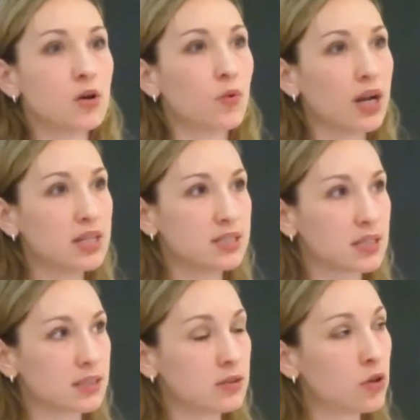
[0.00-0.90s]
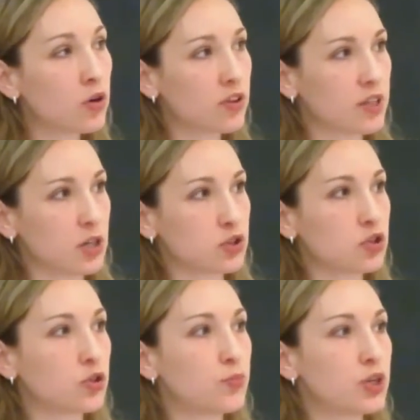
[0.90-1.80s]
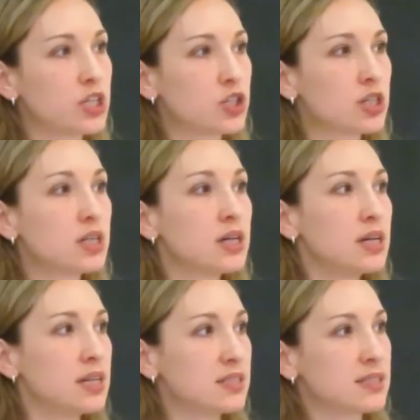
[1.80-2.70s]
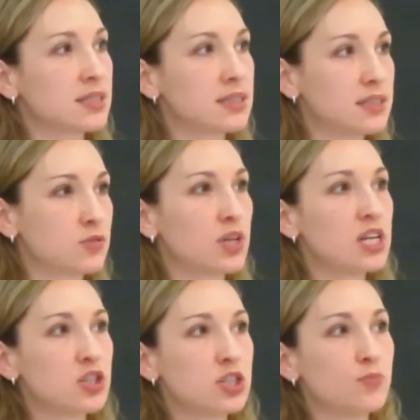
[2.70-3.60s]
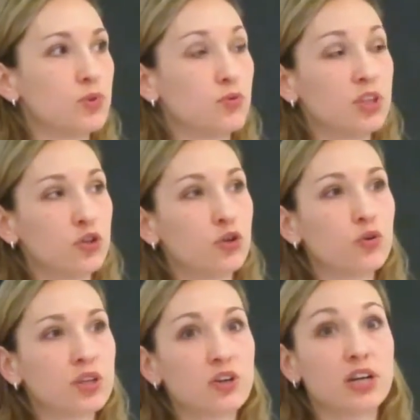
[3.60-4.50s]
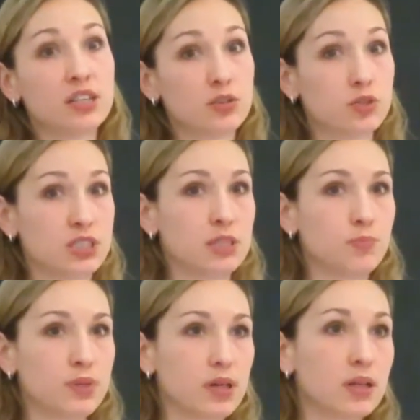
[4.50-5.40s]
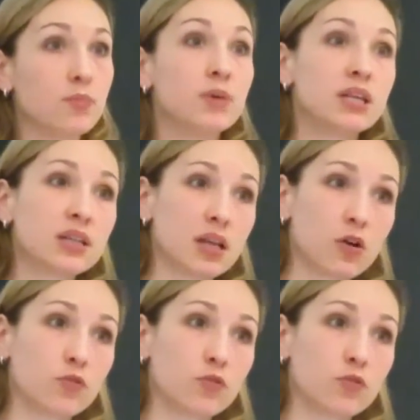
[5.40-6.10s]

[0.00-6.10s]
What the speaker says: Whereas North-South cooperation is this relationship between a donor and the recipient, meaning that,